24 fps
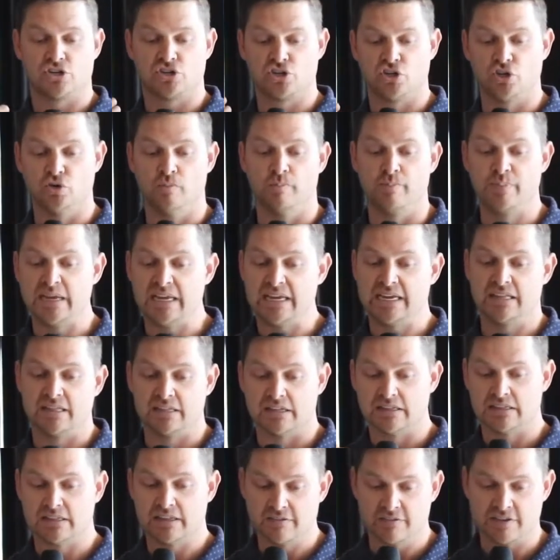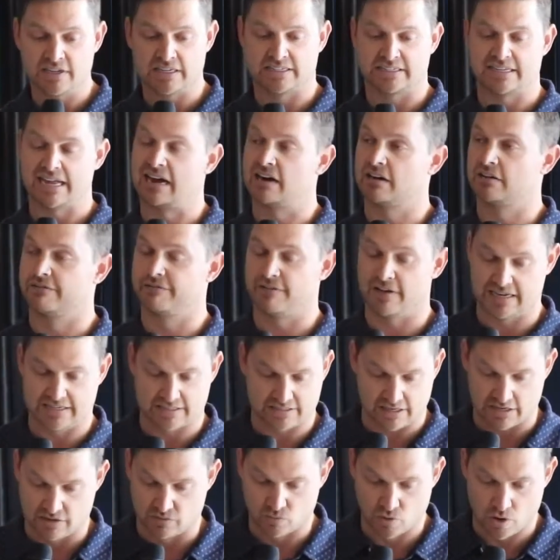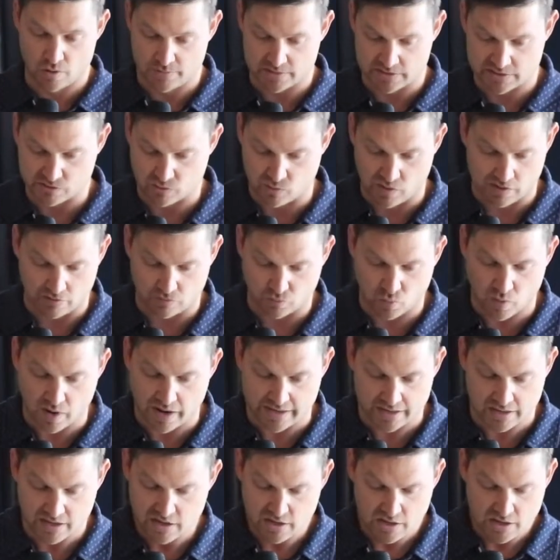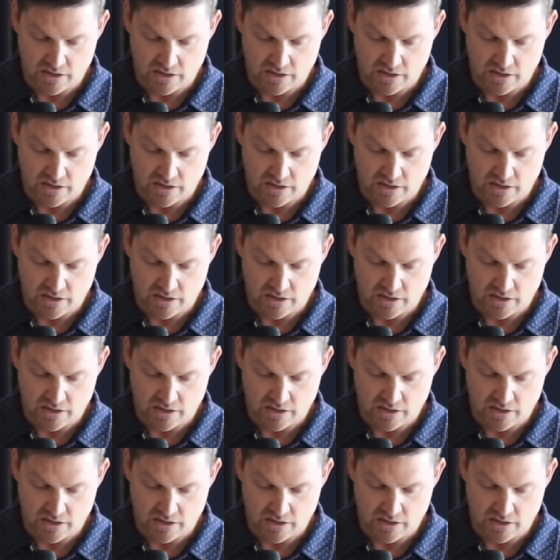to be the living sacrifice in Romans 12 1,